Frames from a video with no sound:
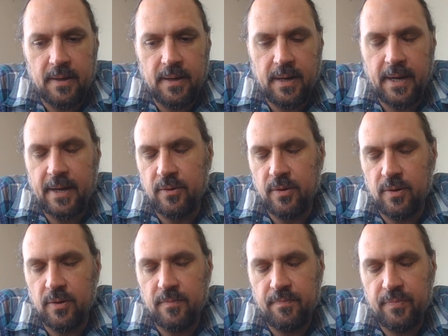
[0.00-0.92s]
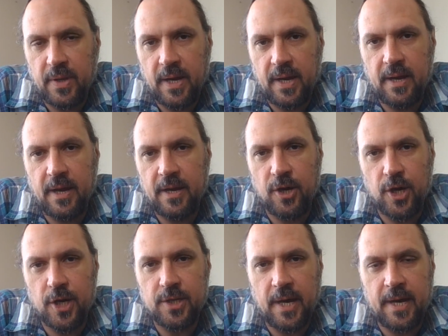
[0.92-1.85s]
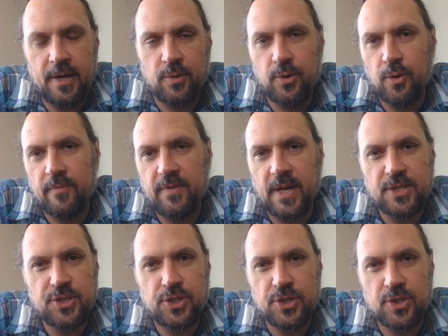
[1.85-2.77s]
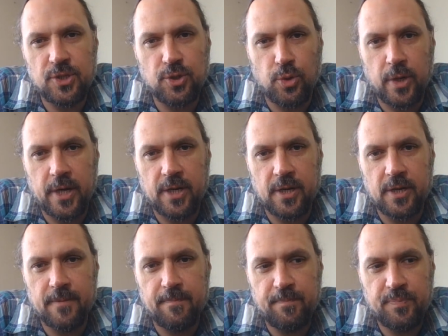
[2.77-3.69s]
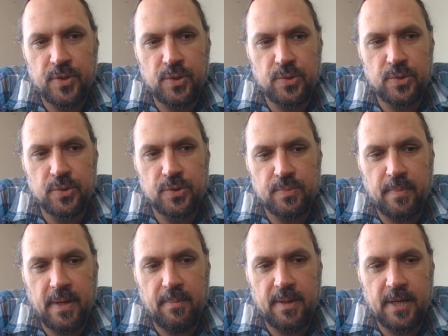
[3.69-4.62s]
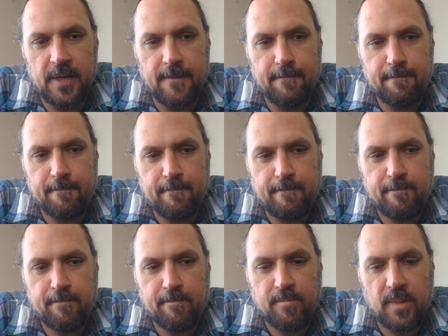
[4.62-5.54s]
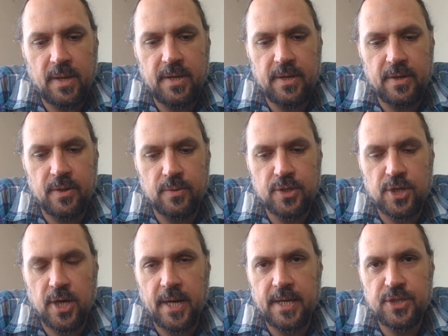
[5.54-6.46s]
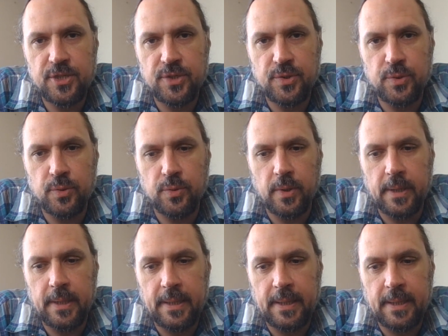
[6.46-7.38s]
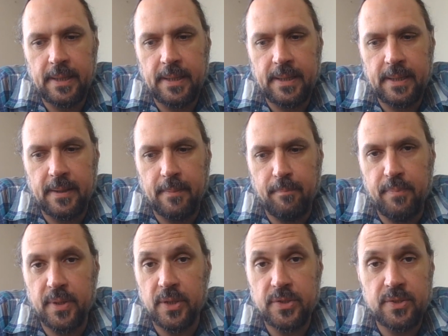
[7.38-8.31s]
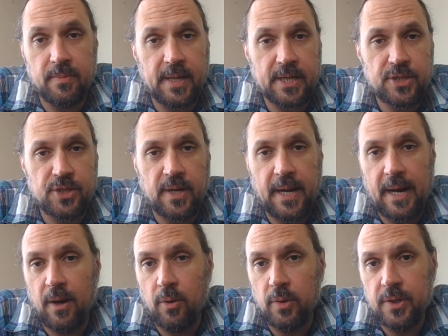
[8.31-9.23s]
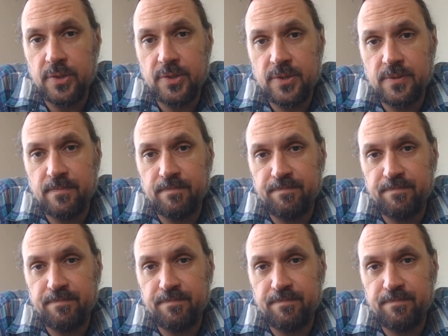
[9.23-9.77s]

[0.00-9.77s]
I don't know. I don't know if that's just a lawyer who's maybe trying to bill some extra hours,